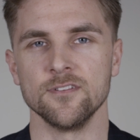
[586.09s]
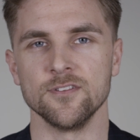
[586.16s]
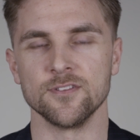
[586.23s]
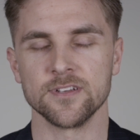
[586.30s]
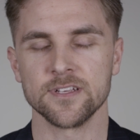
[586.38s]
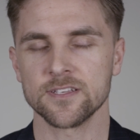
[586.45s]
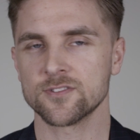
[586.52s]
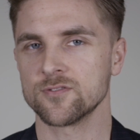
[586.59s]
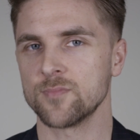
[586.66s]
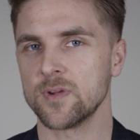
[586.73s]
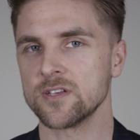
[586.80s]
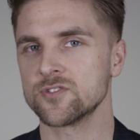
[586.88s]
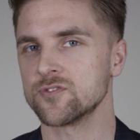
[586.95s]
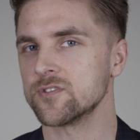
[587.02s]
You need to
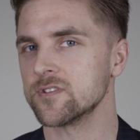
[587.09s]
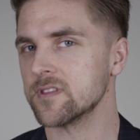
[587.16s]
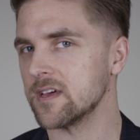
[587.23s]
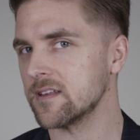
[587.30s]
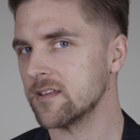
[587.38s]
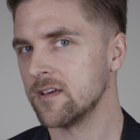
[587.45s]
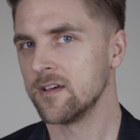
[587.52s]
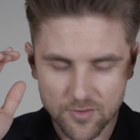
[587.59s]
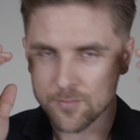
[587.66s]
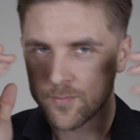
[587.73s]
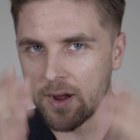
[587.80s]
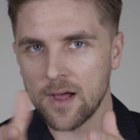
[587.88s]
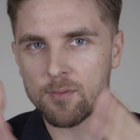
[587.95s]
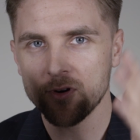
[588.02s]
make sure that your
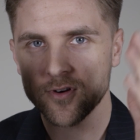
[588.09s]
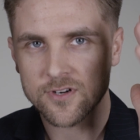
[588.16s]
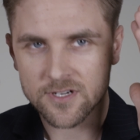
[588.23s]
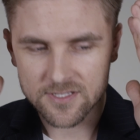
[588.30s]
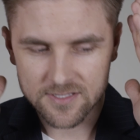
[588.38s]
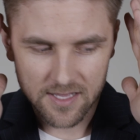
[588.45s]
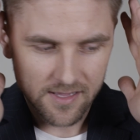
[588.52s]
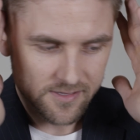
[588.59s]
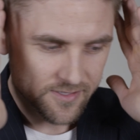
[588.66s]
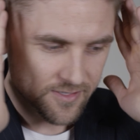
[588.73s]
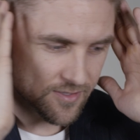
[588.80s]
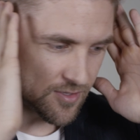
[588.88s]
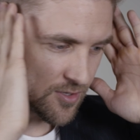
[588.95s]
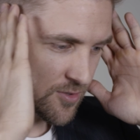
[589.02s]
barber
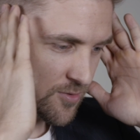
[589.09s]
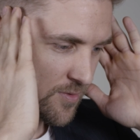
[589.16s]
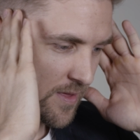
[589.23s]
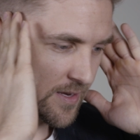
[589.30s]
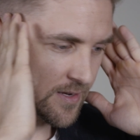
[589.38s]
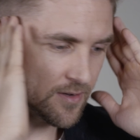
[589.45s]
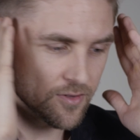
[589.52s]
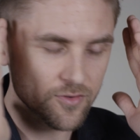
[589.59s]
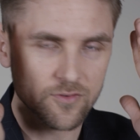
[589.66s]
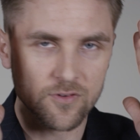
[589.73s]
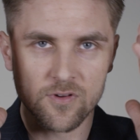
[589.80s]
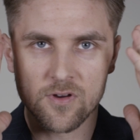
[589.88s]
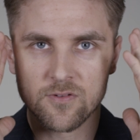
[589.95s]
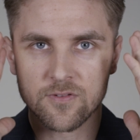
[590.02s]
stylists know that
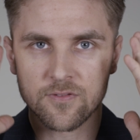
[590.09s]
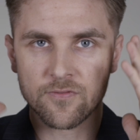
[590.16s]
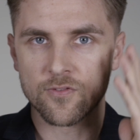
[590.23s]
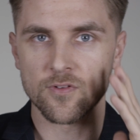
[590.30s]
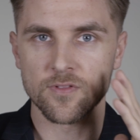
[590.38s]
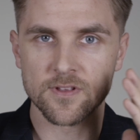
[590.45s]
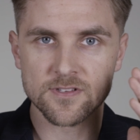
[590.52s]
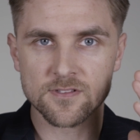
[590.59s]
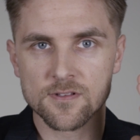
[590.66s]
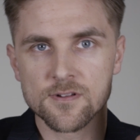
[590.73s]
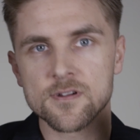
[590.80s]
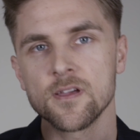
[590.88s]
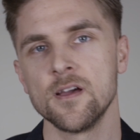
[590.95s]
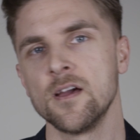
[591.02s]
you're going for this
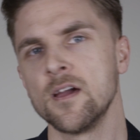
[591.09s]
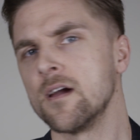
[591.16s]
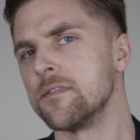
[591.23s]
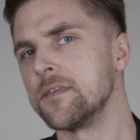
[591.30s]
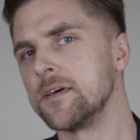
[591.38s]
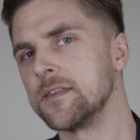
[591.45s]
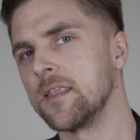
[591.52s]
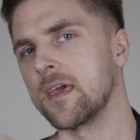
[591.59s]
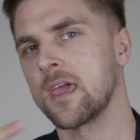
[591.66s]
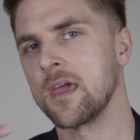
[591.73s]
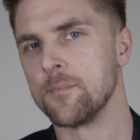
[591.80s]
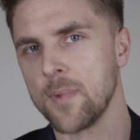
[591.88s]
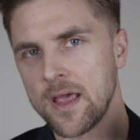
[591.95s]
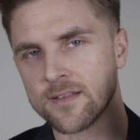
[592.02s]
look, and then they
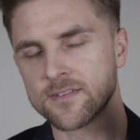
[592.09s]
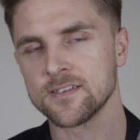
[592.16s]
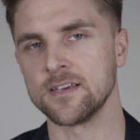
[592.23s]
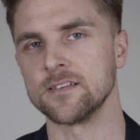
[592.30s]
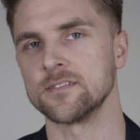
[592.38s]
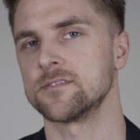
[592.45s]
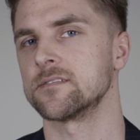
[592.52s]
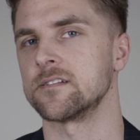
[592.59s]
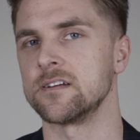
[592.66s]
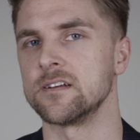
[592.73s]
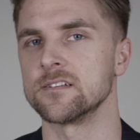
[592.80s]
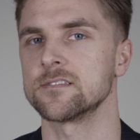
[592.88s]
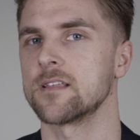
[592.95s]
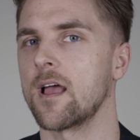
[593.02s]
can maintain their
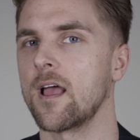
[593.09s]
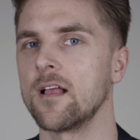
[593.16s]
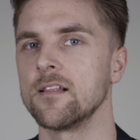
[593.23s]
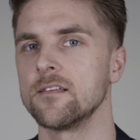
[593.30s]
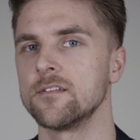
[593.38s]
hairstyle.